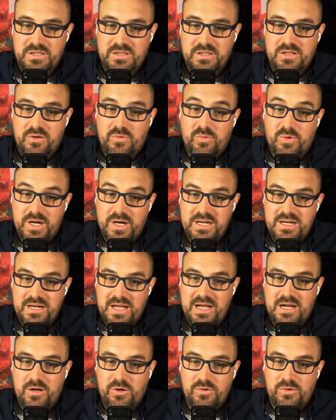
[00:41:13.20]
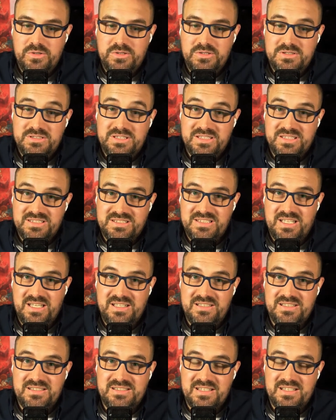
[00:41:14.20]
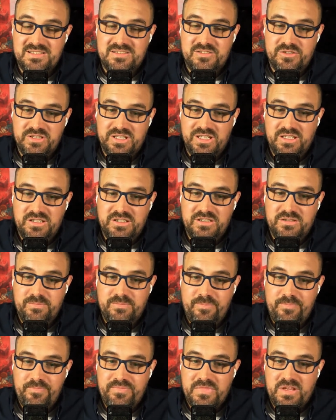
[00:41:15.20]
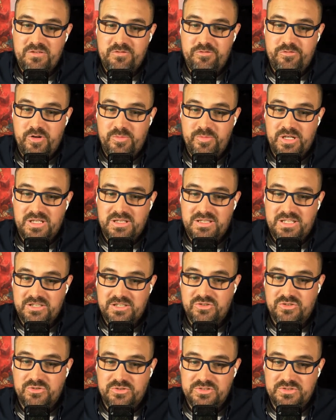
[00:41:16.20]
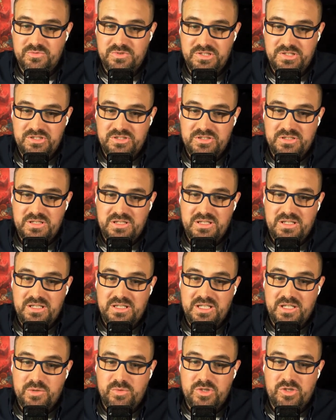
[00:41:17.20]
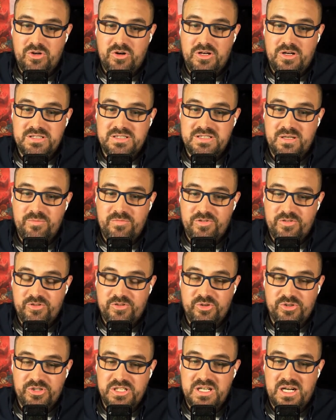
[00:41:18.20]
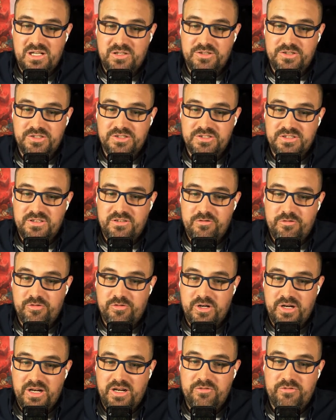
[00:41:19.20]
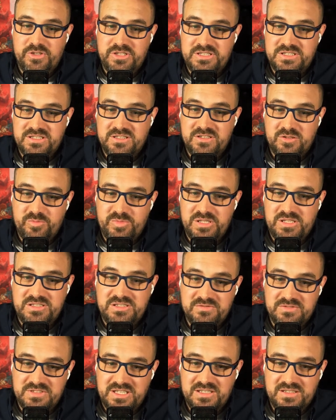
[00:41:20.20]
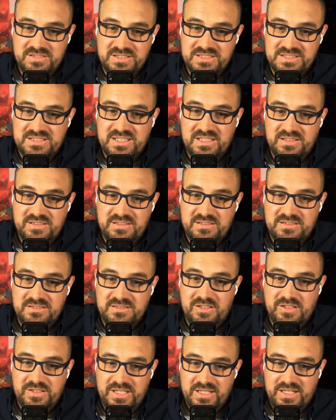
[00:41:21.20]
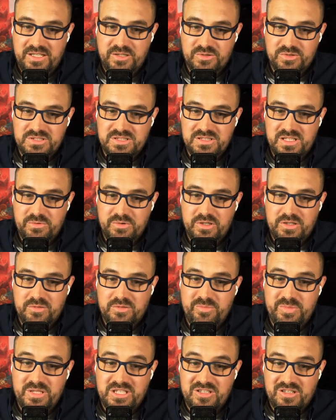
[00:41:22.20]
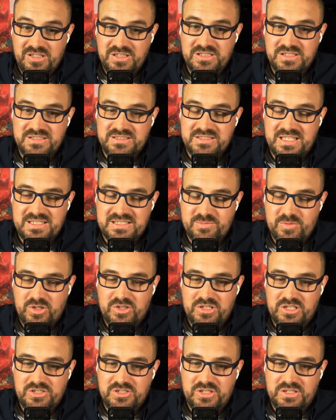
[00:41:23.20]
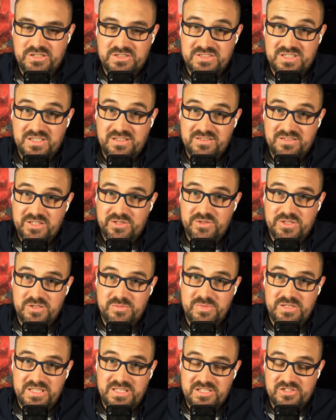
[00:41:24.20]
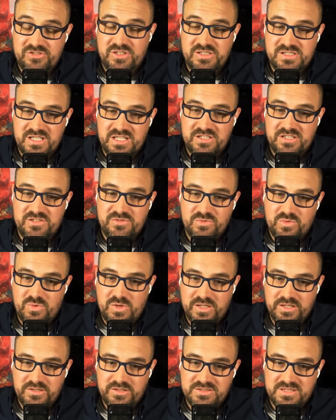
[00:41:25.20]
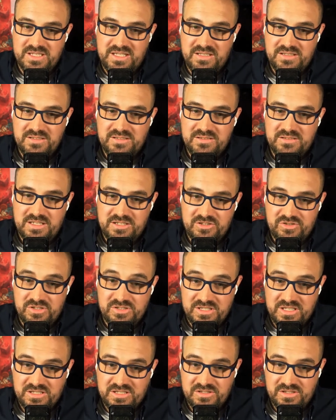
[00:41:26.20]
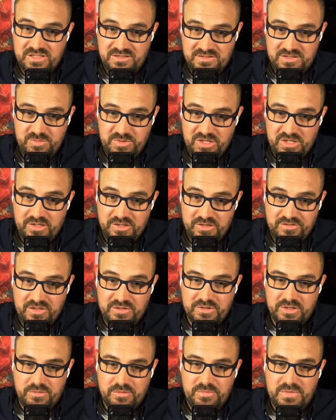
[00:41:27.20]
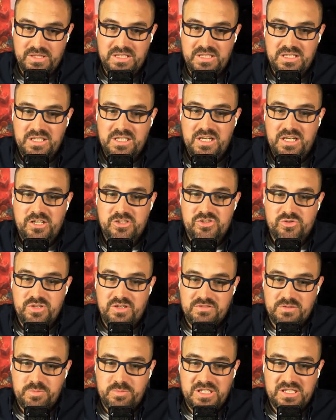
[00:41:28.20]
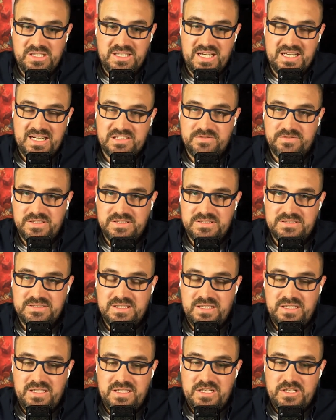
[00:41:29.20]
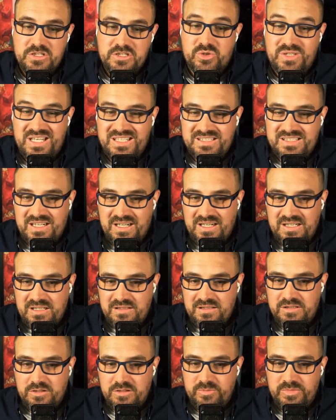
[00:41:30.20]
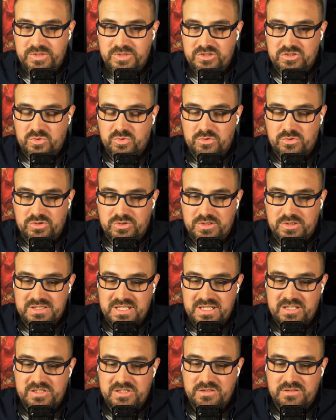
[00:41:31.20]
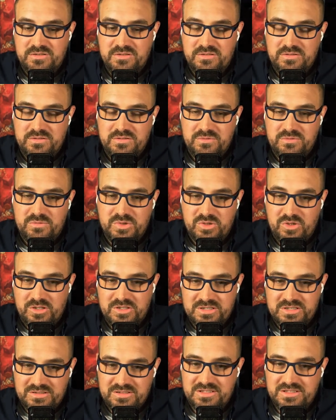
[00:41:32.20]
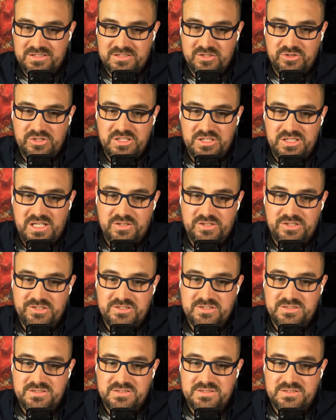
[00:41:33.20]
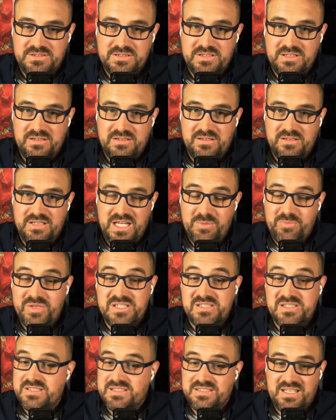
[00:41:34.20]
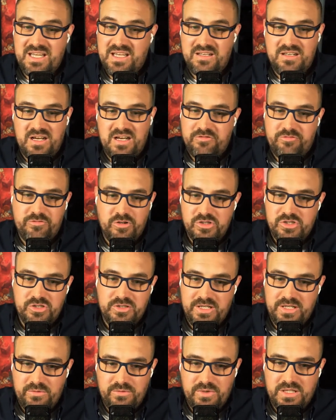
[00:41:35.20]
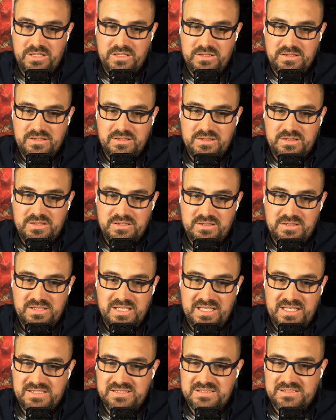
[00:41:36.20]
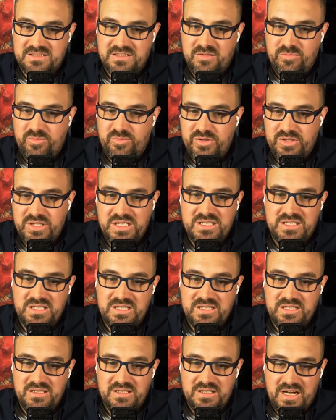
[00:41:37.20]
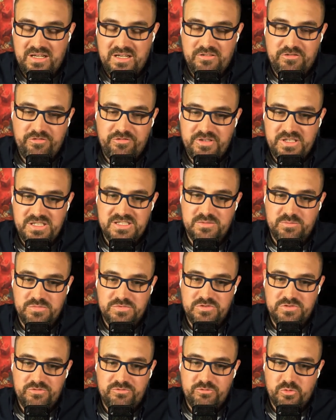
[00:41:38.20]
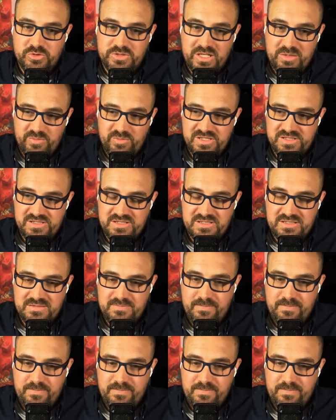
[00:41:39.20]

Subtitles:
right now, to send sensor data from an electrical switch, it would cost them $30 for every single piece of data they send on that IoT network, because that smart contract is on Ethereum and that transaction requires that transaction to be on Ethereum. And so you have to pay the gas fees. So that tiny little minuscule transaction would cost at least $30. That business cannot function that way. That is completely not feasible for that business.